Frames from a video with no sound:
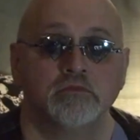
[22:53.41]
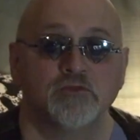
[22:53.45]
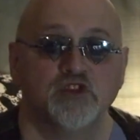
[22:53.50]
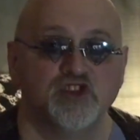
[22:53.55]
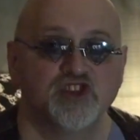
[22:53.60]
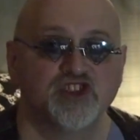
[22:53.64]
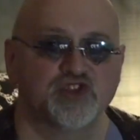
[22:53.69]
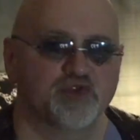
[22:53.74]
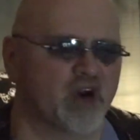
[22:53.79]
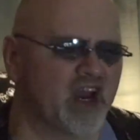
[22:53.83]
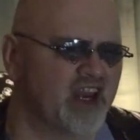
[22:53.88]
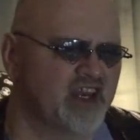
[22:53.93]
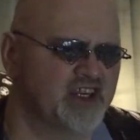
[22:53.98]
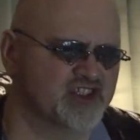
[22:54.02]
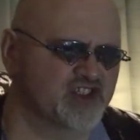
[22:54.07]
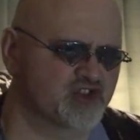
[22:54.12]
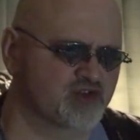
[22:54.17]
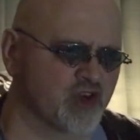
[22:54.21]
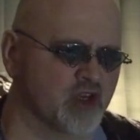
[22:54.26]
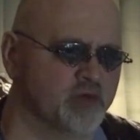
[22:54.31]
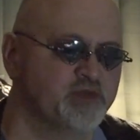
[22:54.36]
You just write a
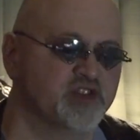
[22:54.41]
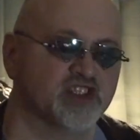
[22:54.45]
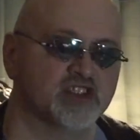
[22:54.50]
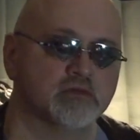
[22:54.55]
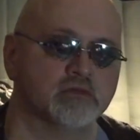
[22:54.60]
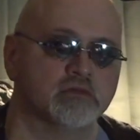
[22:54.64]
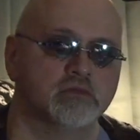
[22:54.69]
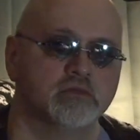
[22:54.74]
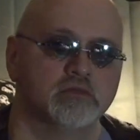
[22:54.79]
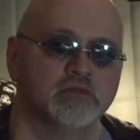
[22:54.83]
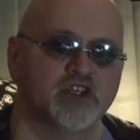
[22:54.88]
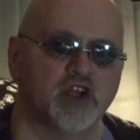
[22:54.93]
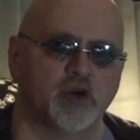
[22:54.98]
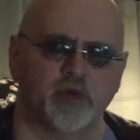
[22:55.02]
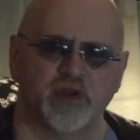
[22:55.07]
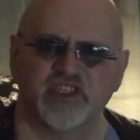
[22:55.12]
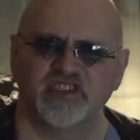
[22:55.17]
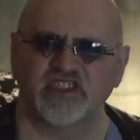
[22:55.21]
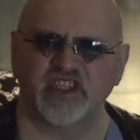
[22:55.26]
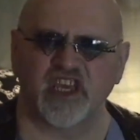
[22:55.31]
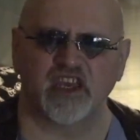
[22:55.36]
description. You don't
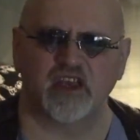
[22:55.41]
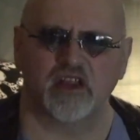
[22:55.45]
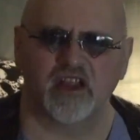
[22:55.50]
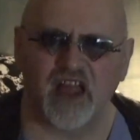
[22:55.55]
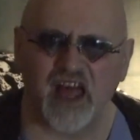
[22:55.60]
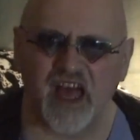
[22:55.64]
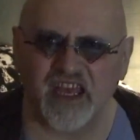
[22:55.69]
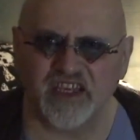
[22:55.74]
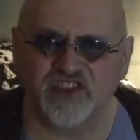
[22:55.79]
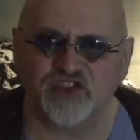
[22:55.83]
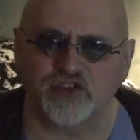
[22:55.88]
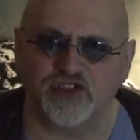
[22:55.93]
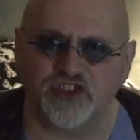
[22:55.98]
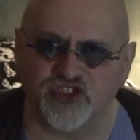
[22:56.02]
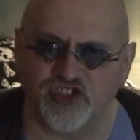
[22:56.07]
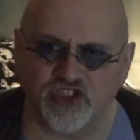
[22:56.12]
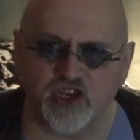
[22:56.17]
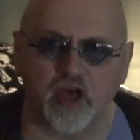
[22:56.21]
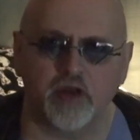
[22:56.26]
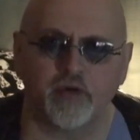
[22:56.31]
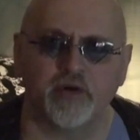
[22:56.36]
really say class or a
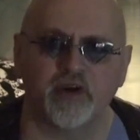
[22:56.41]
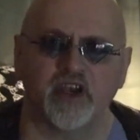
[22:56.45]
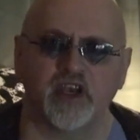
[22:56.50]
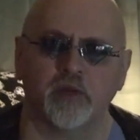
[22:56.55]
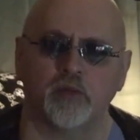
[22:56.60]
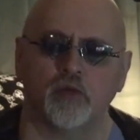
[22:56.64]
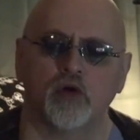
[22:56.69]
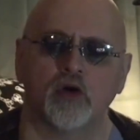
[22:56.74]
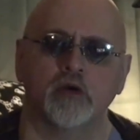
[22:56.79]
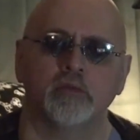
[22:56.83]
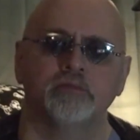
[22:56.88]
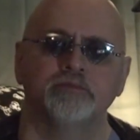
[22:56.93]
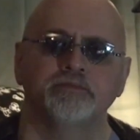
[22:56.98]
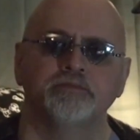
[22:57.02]
genre anymore.